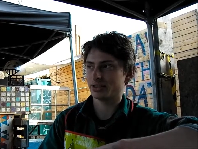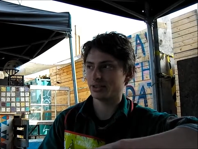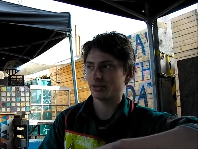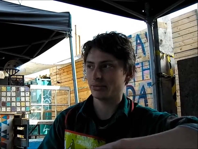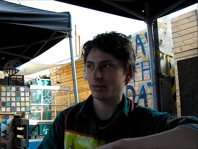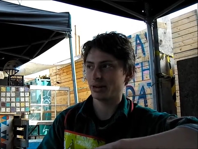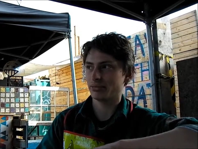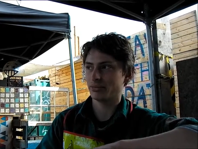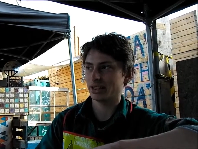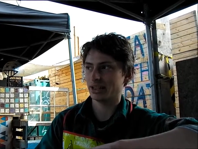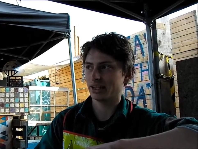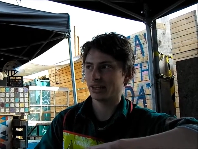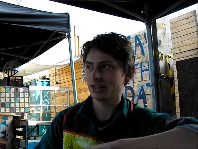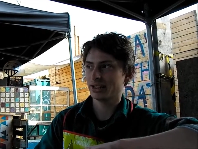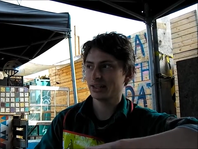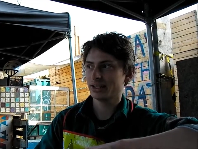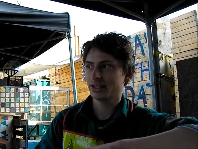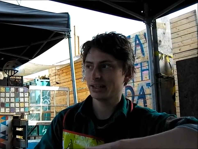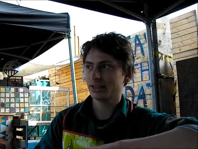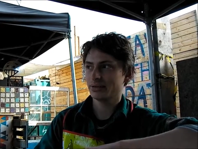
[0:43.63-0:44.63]
So it might be
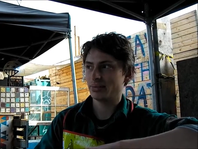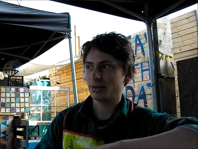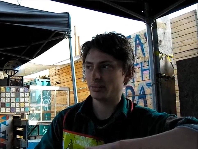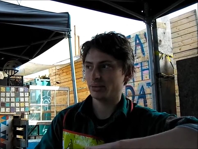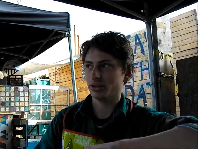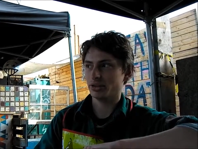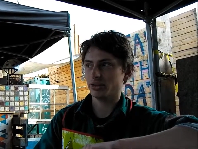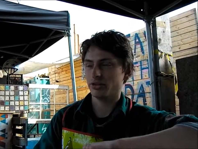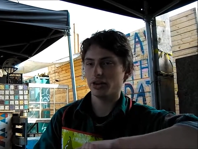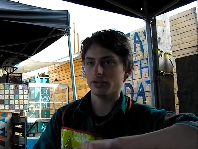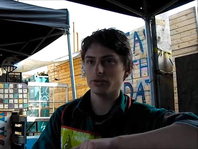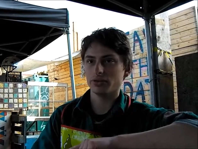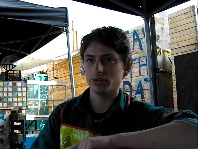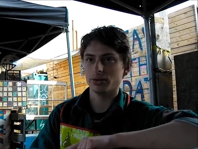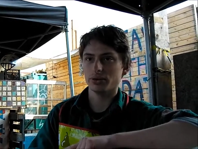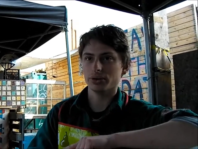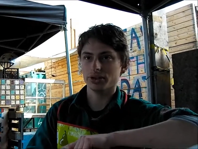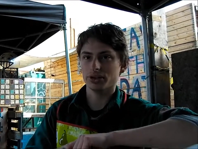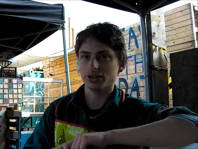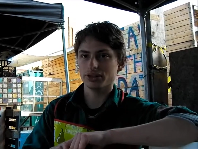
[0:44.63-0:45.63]
people who have
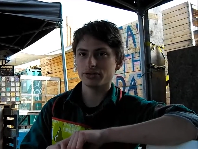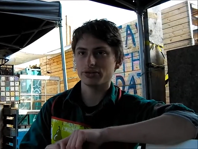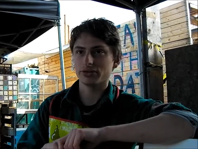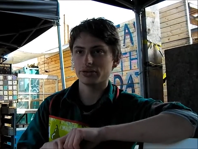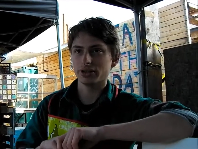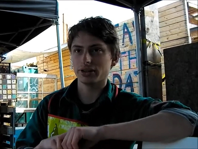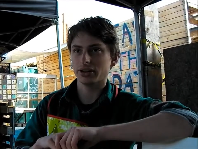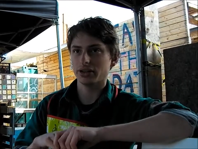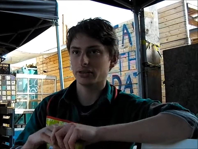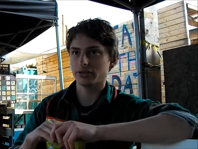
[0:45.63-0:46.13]
over-ordered for